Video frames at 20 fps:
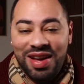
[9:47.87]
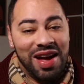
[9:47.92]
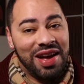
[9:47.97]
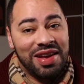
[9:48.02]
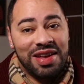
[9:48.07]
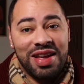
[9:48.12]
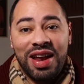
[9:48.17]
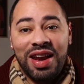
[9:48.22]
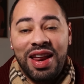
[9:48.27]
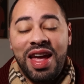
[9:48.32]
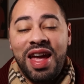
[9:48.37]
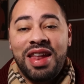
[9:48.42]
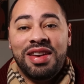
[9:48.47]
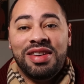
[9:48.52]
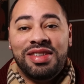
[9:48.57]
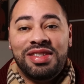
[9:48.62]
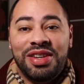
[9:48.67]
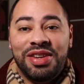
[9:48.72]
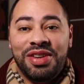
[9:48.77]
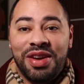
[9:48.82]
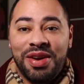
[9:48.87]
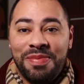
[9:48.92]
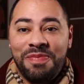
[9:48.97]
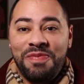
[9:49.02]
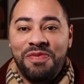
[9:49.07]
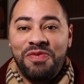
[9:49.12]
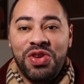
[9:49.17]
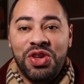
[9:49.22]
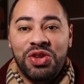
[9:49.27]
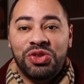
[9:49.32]
I gotta hand it to you.
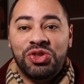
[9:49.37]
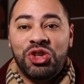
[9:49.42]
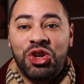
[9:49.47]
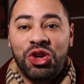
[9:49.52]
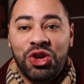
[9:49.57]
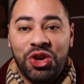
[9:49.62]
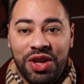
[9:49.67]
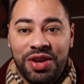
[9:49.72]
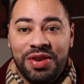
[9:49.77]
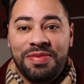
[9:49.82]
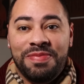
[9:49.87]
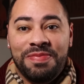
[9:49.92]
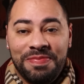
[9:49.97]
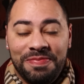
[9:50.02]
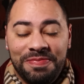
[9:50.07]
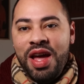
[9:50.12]
Feels good.